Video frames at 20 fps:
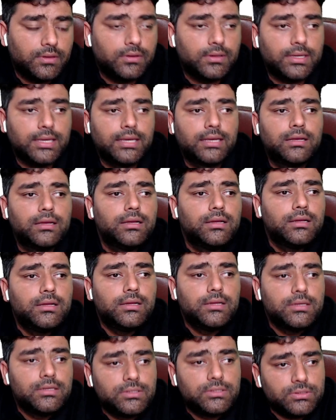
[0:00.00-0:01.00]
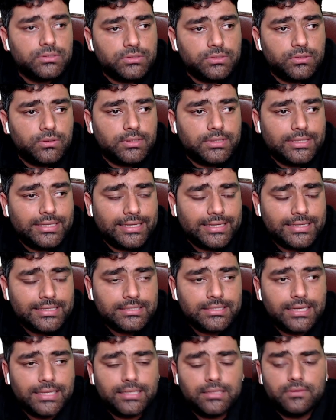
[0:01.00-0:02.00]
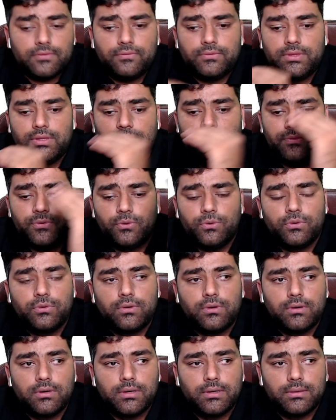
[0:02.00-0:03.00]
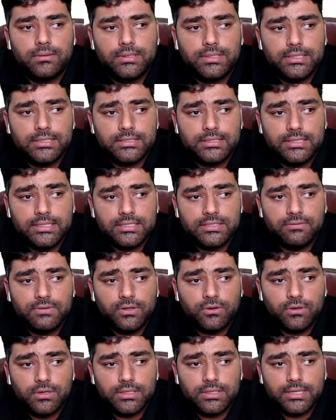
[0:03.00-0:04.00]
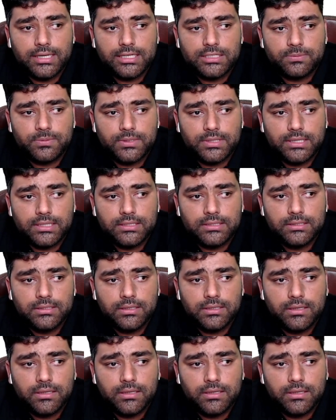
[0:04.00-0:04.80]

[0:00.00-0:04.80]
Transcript: Okay, so there is like the few this we call the exponent.